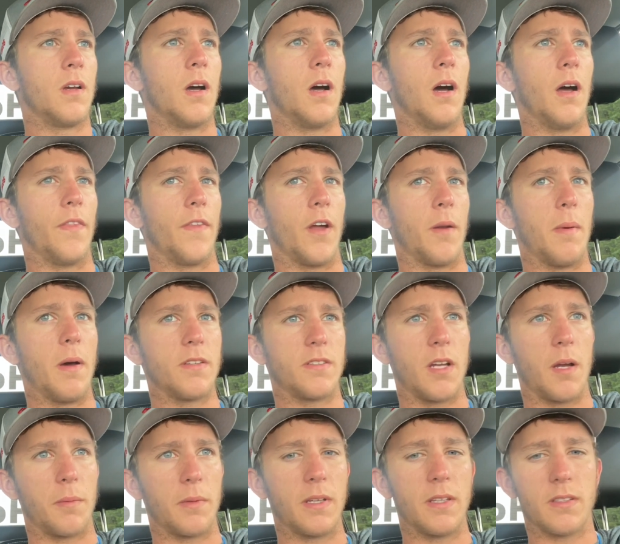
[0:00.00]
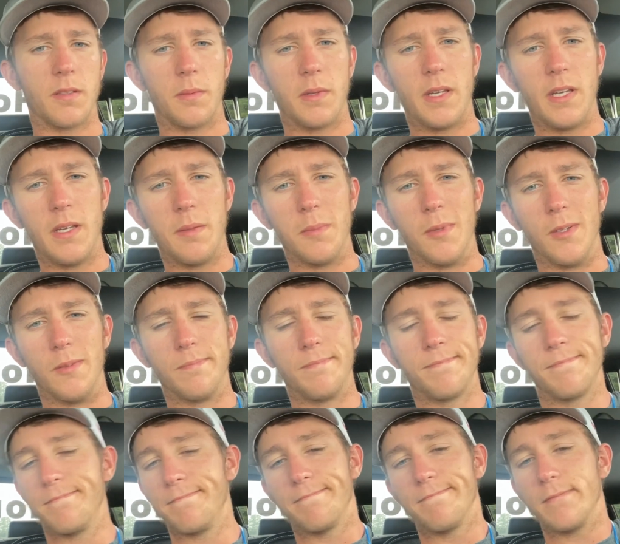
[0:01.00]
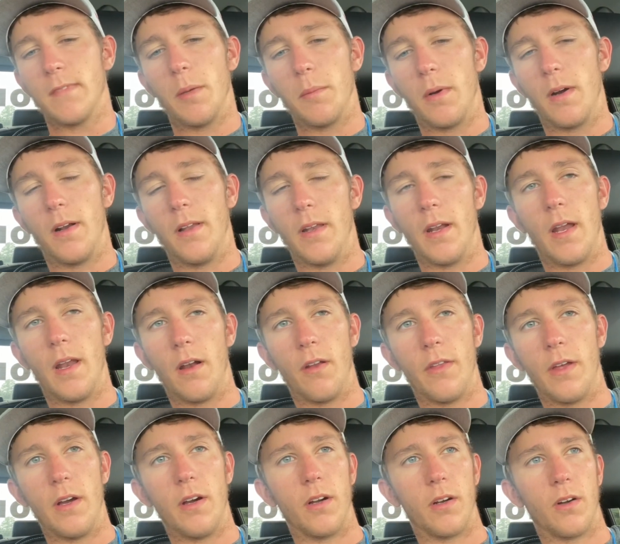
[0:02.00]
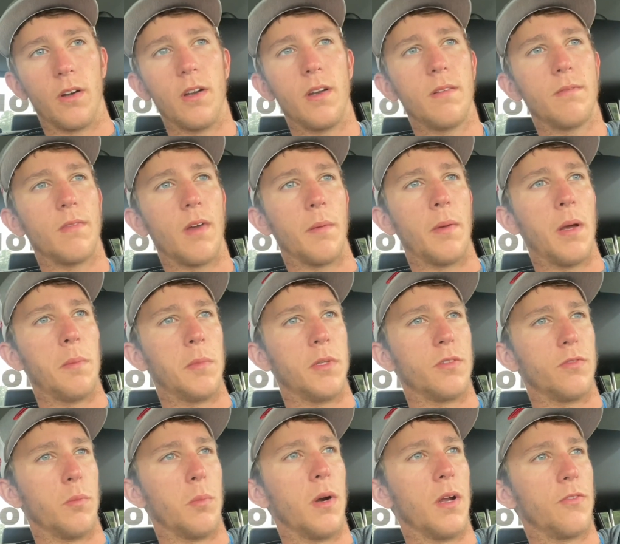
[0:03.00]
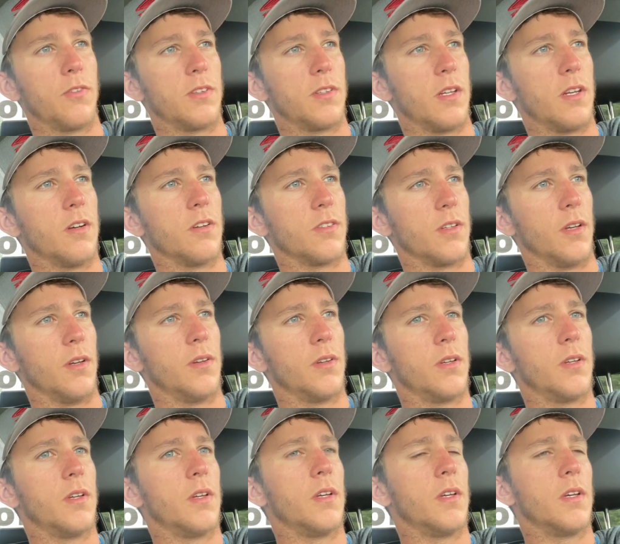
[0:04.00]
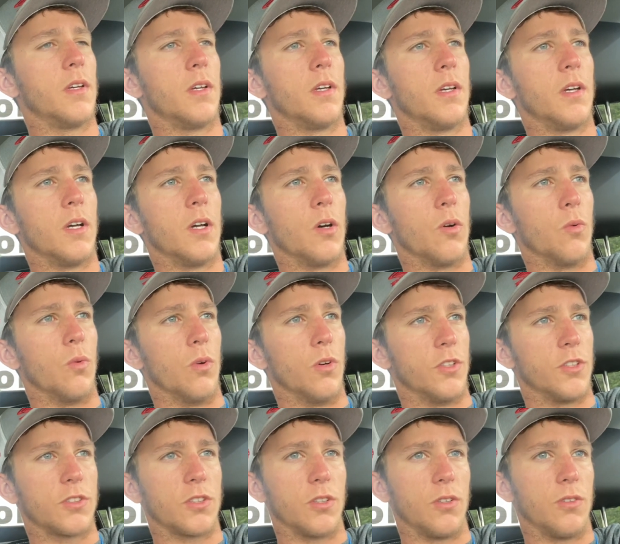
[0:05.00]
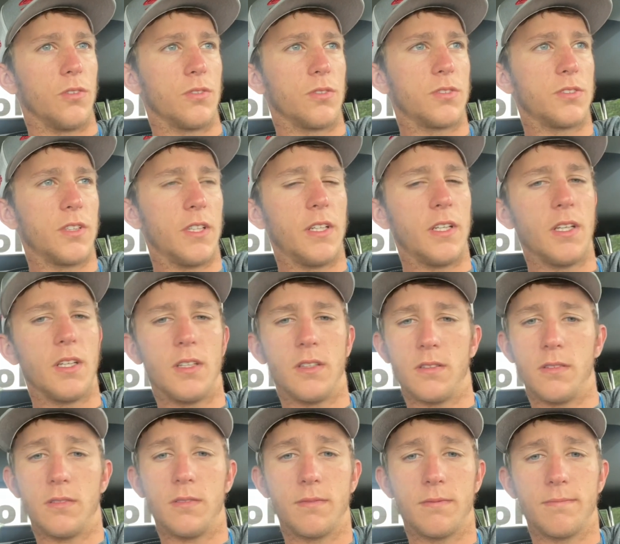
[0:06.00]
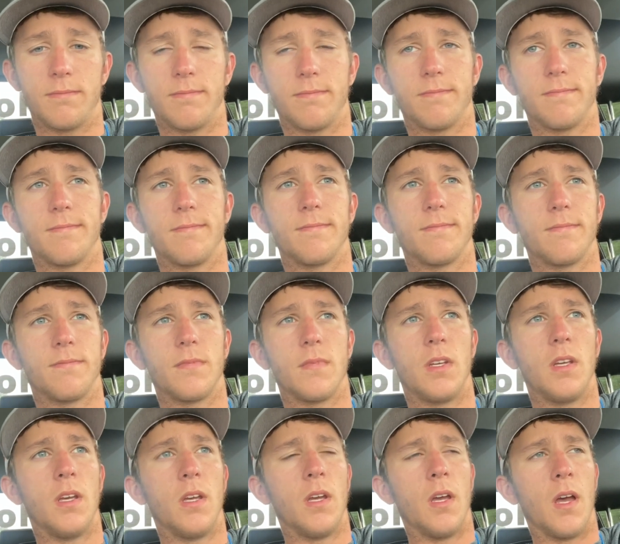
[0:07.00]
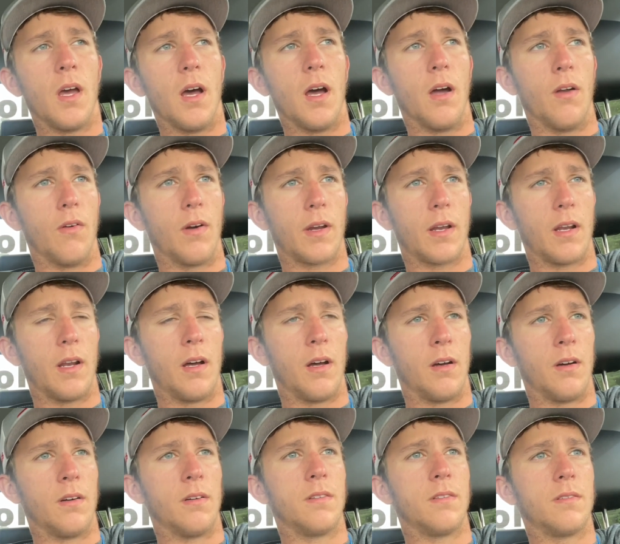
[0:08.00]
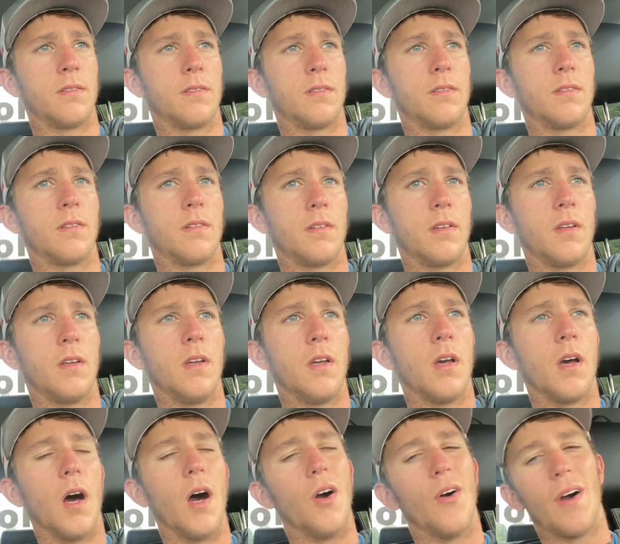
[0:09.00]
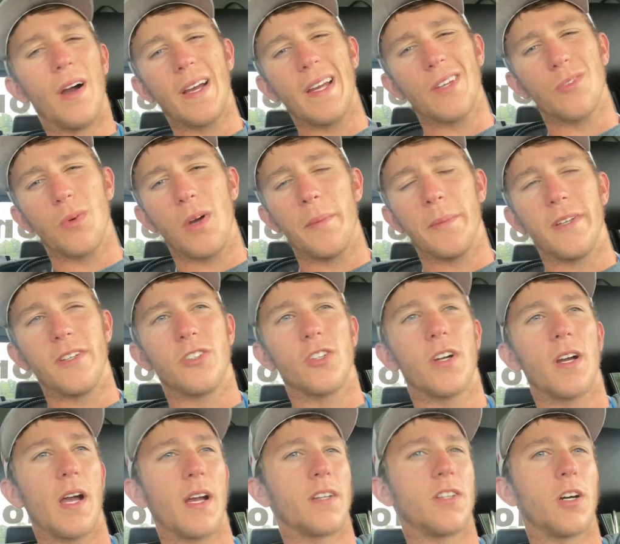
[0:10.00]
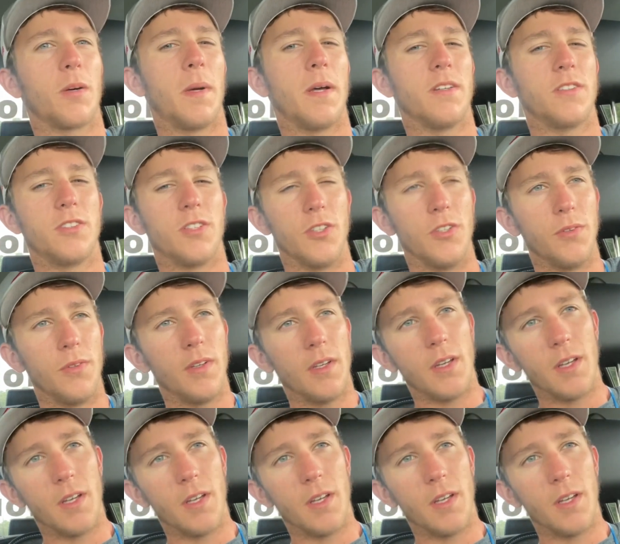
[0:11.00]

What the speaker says: Thought about stopping to get something to eat, but I'm really not all that hungry. I'm not much of a breakfast eater, so we're just gonna send it, and I reckon I guess while I'm in the truck, I can talk about this too.